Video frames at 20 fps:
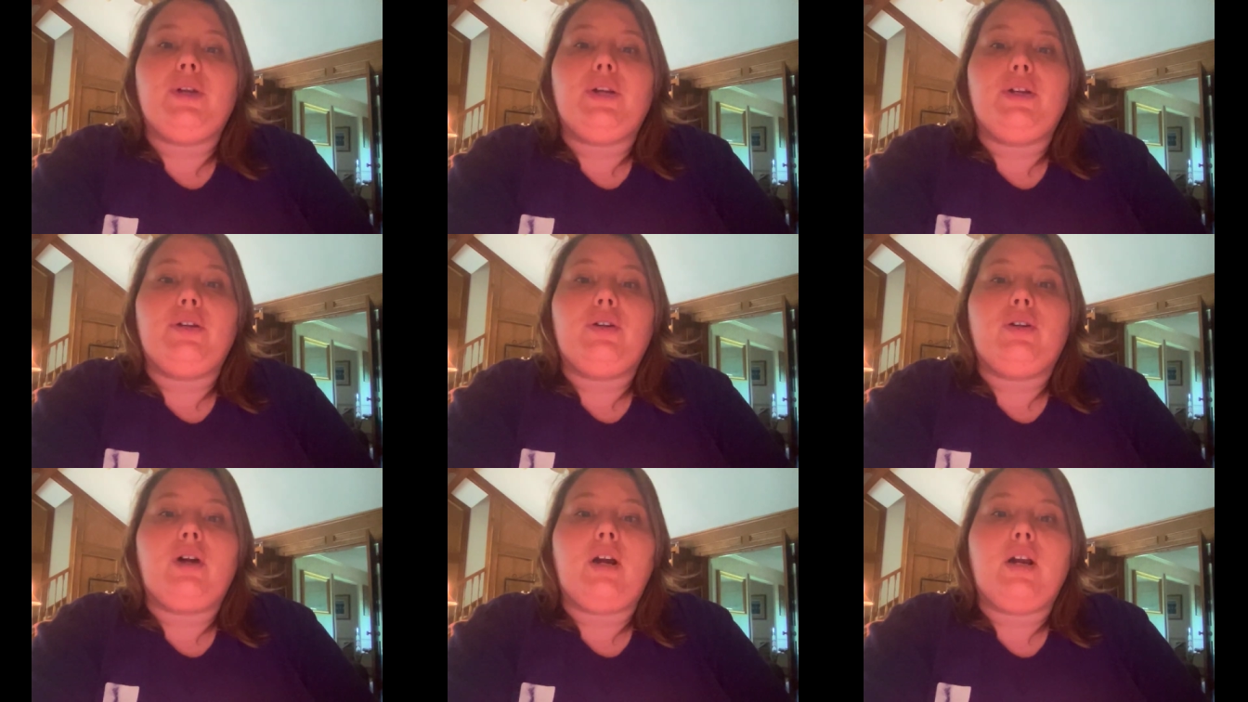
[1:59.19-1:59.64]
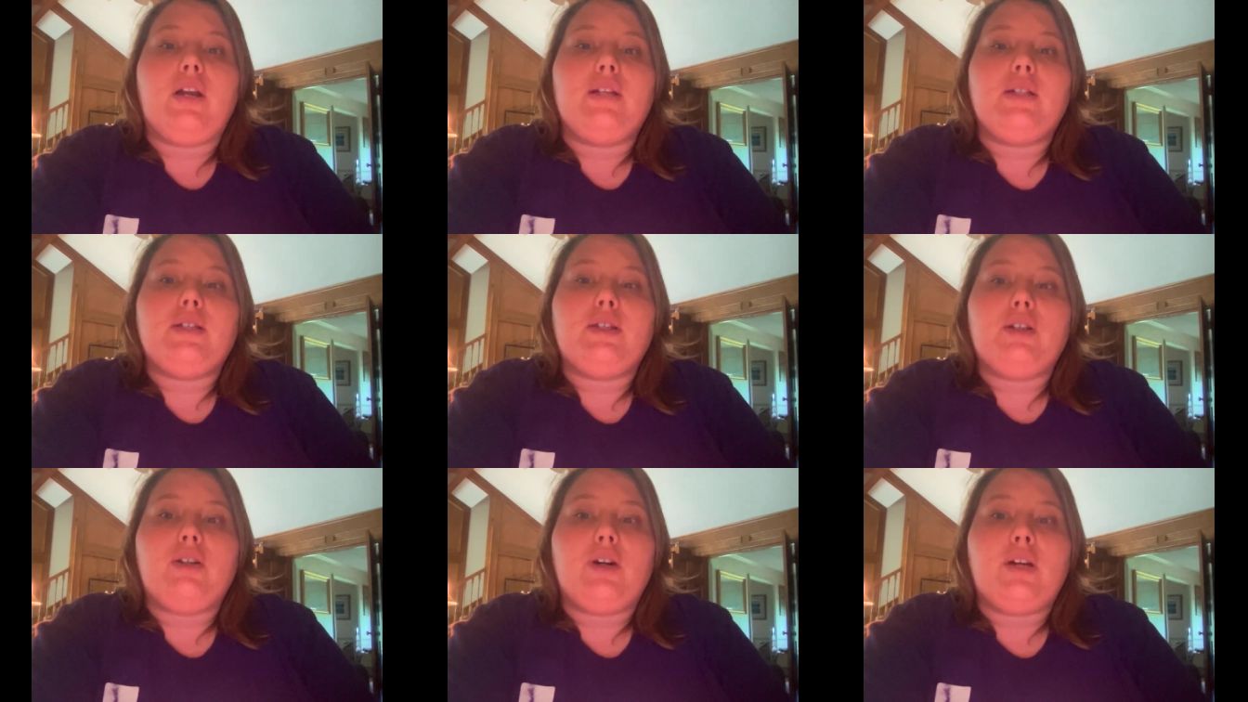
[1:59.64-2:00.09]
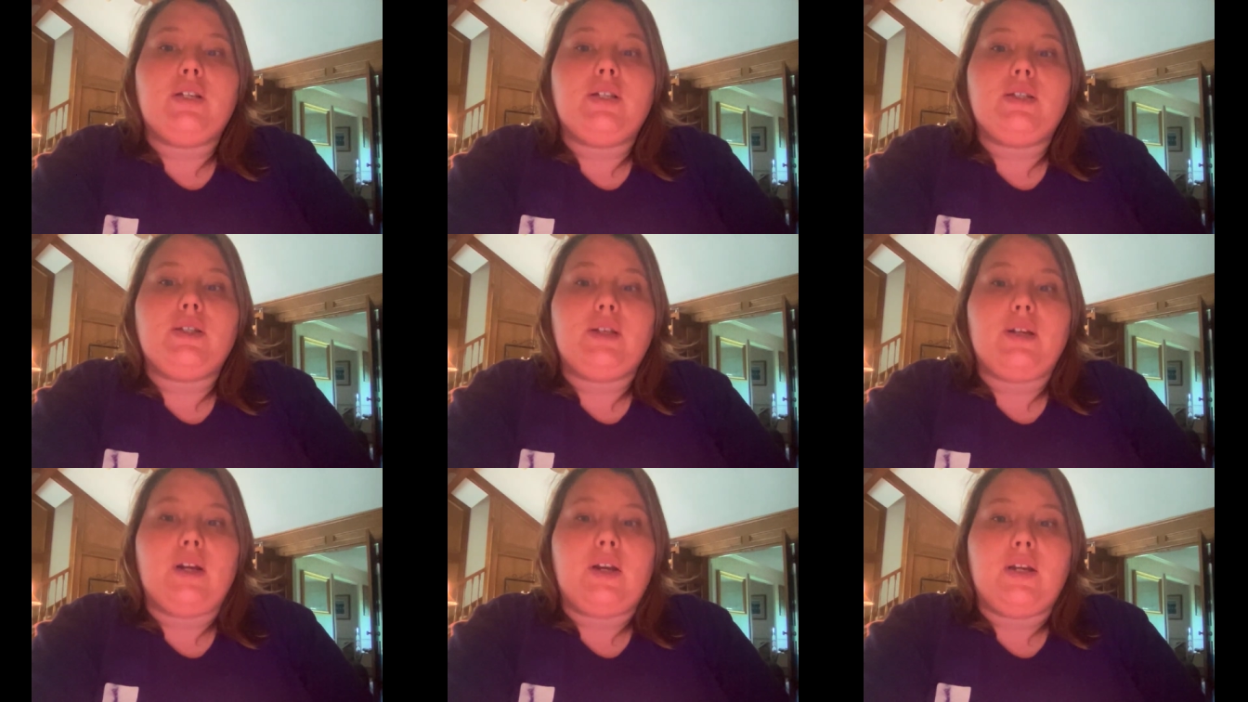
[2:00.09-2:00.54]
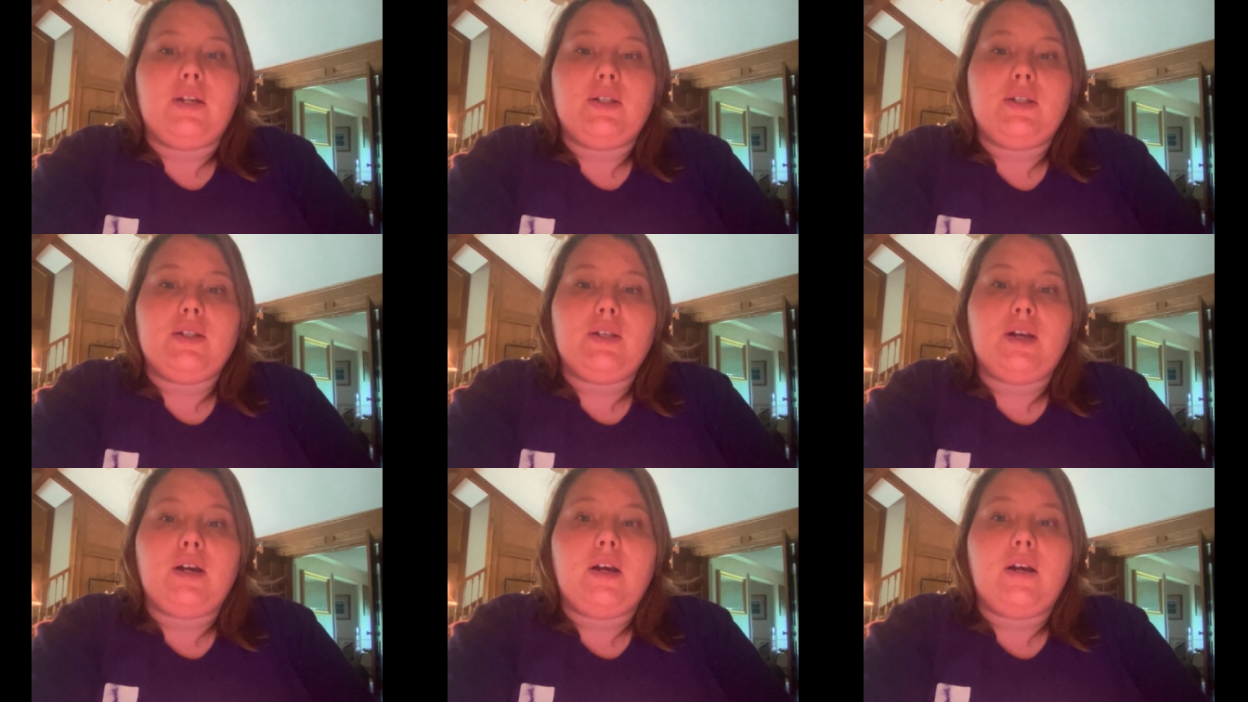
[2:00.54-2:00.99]
in Christ and Christ is in
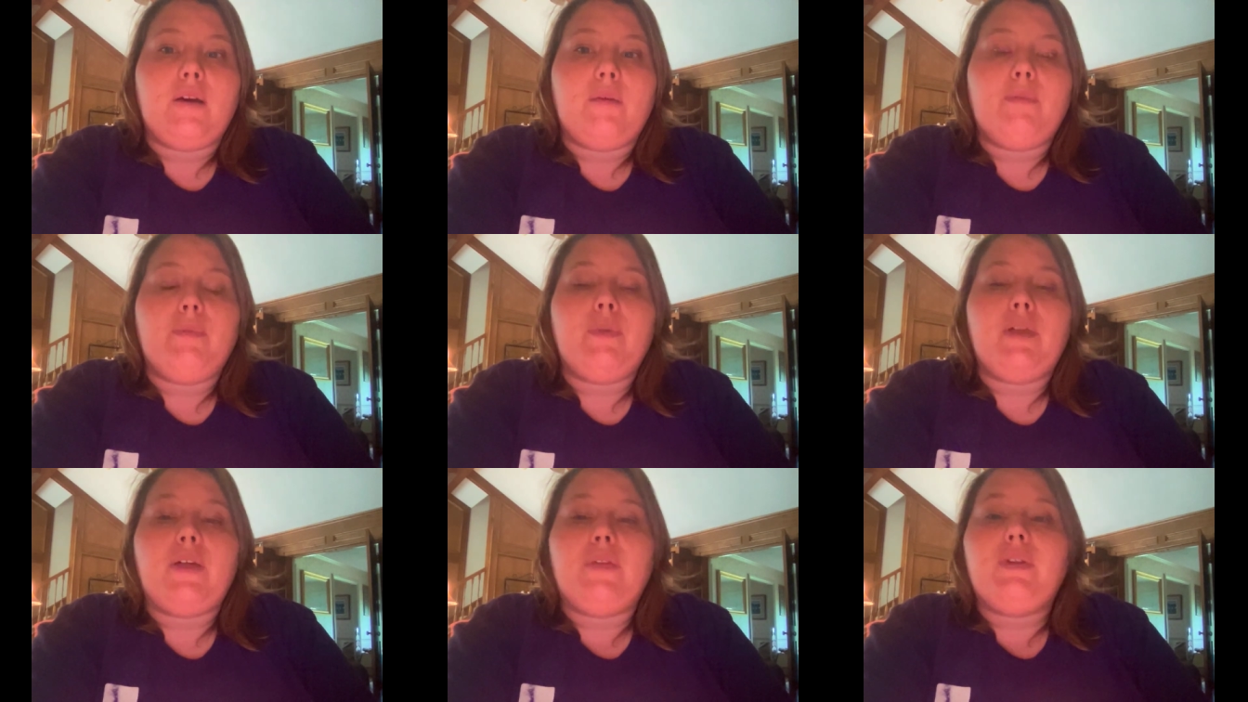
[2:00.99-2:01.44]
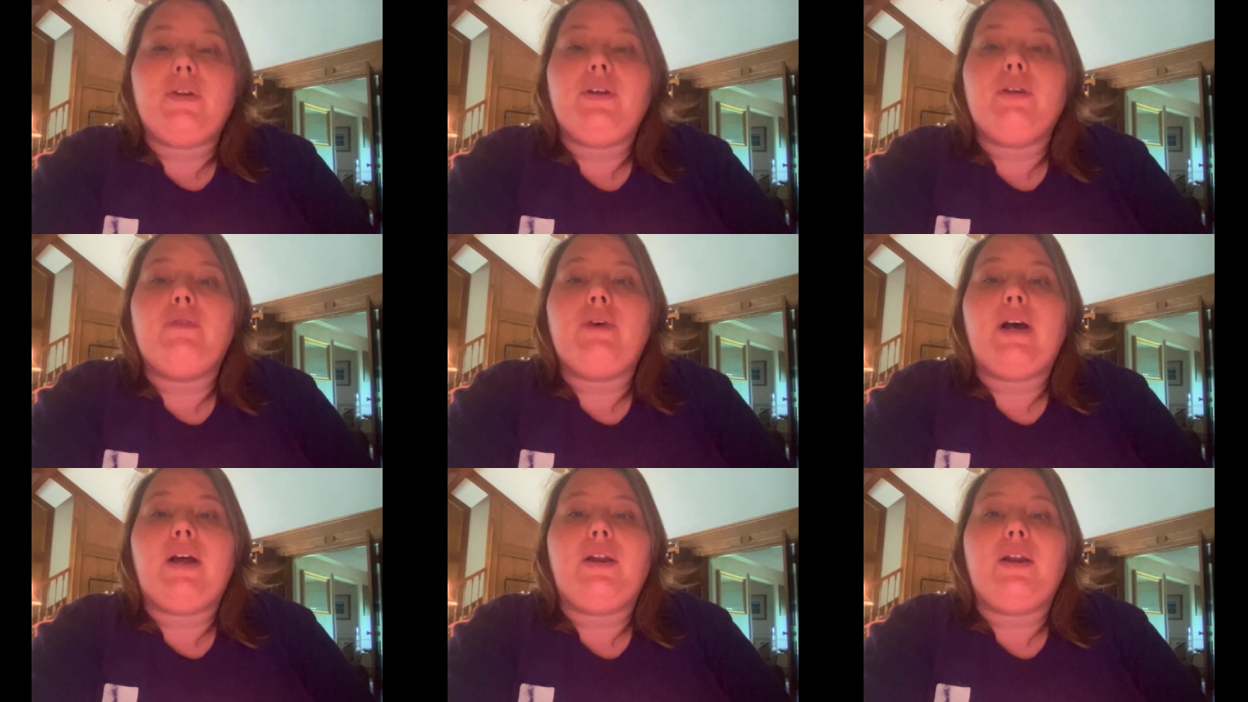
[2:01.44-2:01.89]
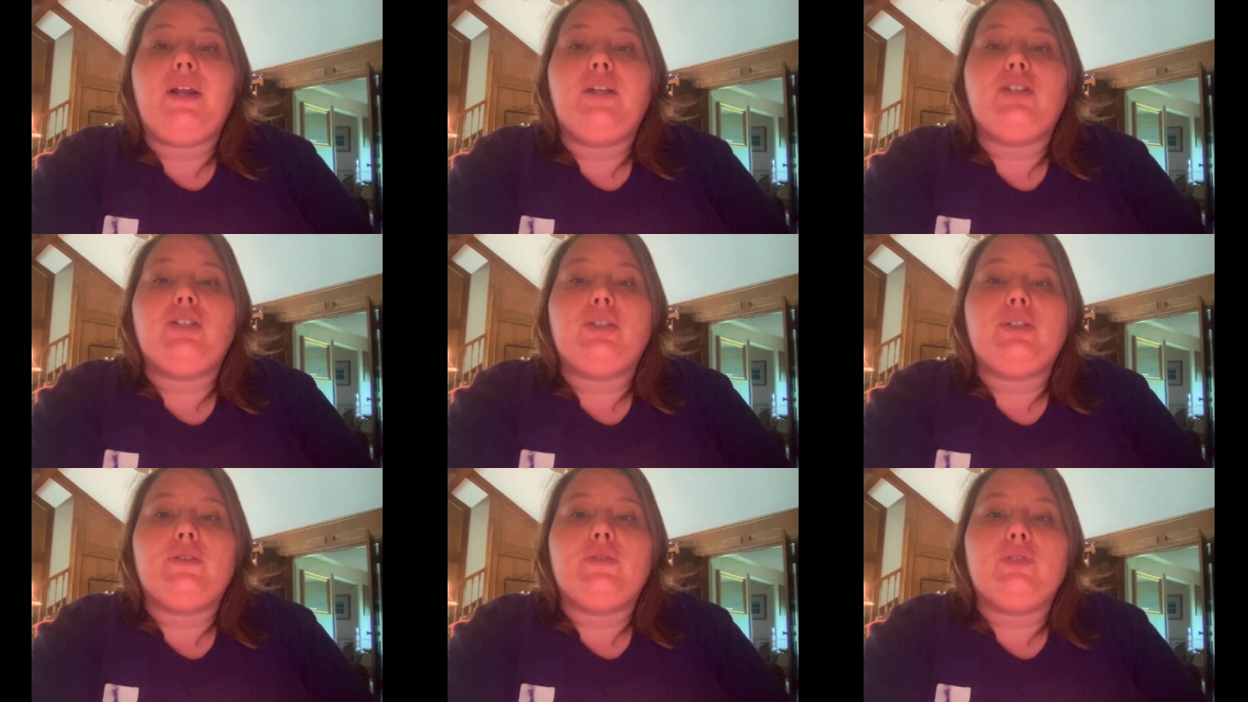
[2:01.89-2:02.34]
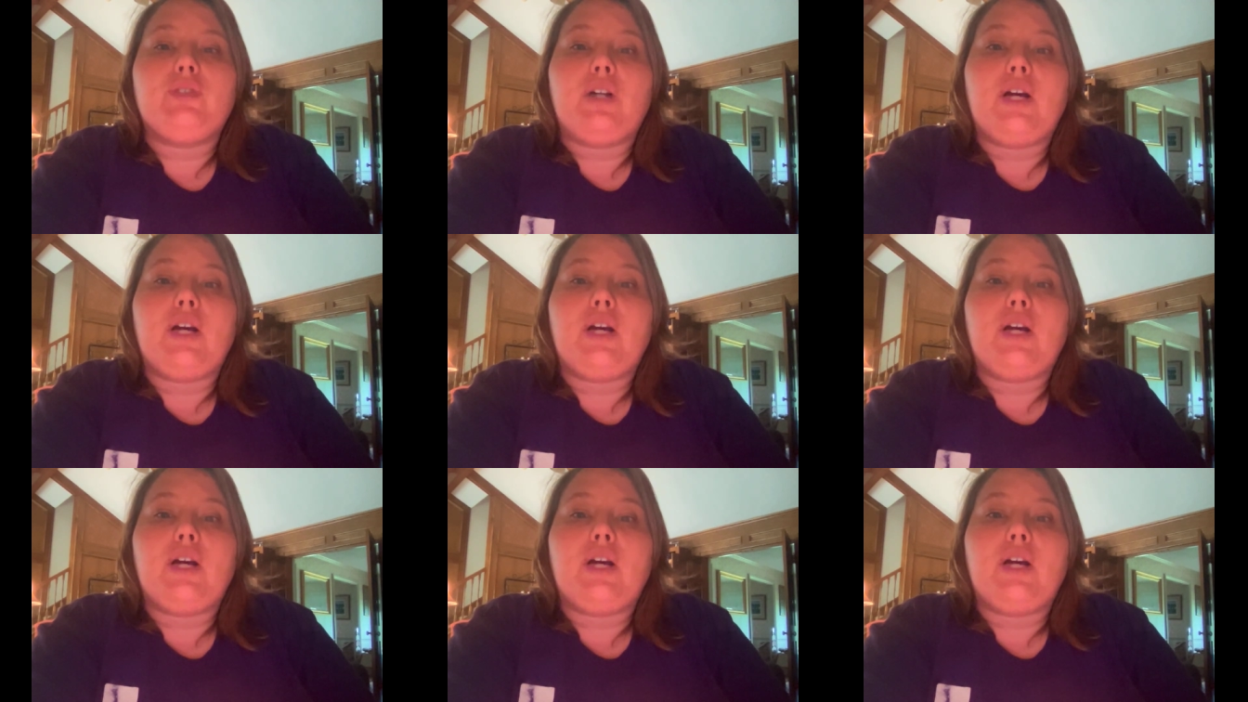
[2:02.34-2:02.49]
us, um, that the divine nature of